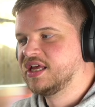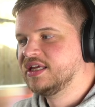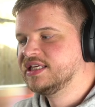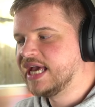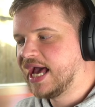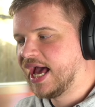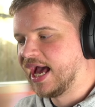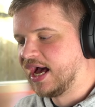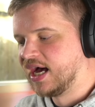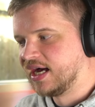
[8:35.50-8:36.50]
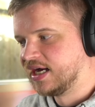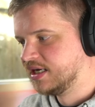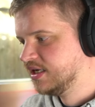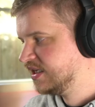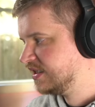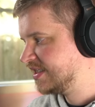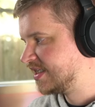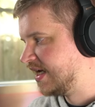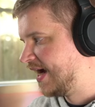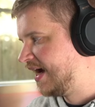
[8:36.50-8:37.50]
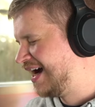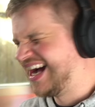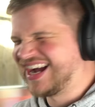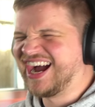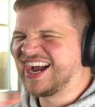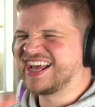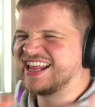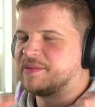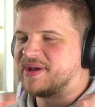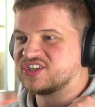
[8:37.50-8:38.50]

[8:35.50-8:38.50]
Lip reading: Yeah, listen, I gotta get back to